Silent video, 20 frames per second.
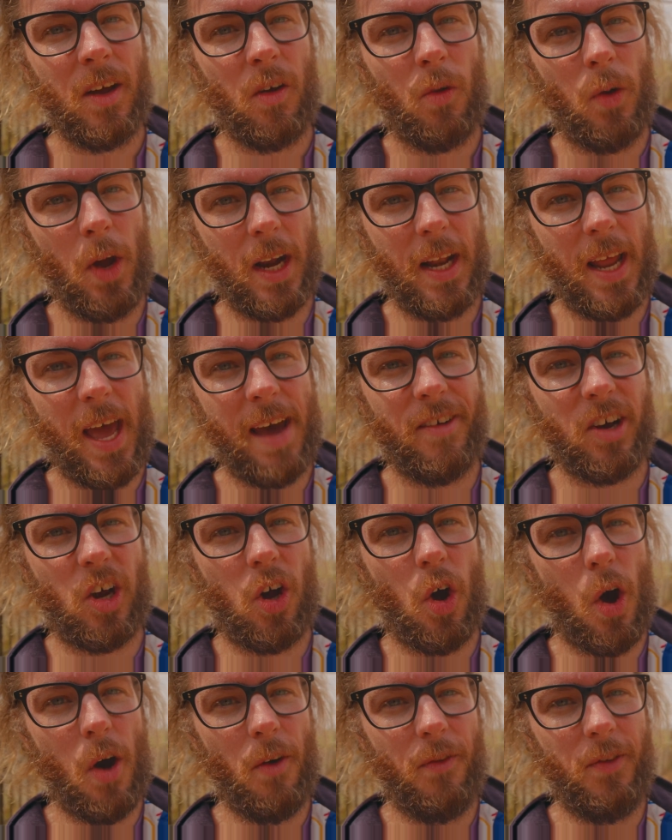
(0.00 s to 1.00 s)
quickly have a
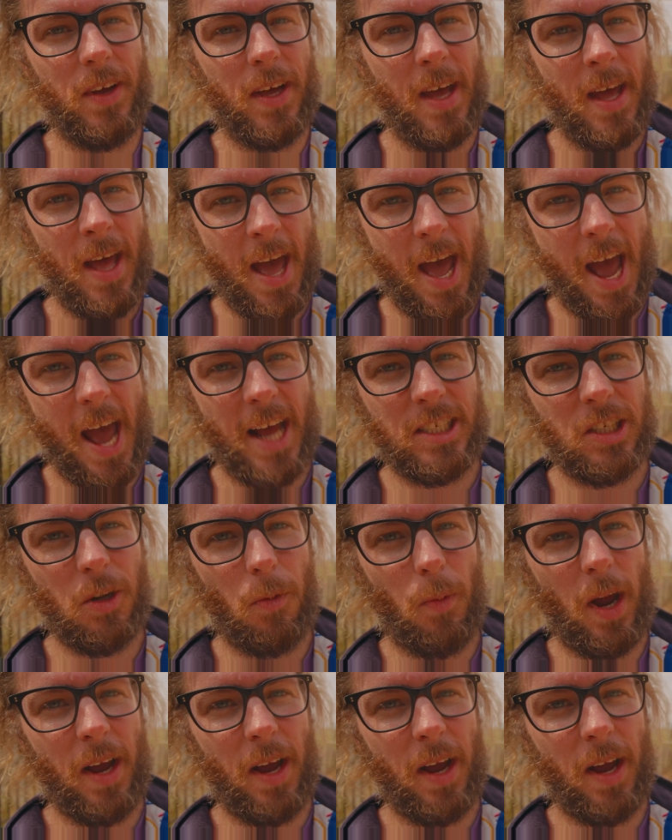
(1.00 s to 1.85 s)
coffee and some